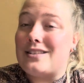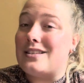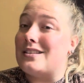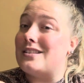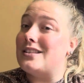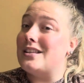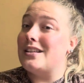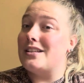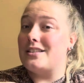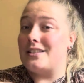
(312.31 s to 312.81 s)
the
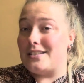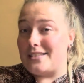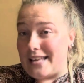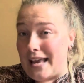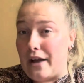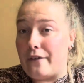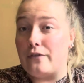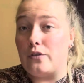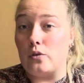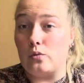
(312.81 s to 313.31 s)
citizens
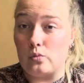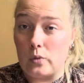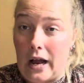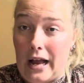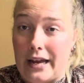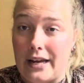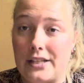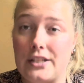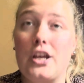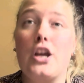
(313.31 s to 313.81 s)
have the
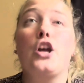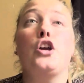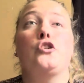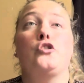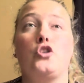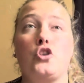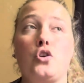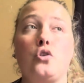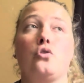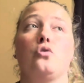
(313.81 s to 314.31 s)
right
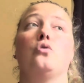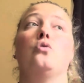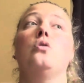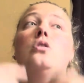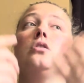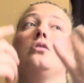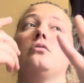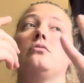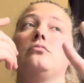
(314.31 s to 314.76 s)
to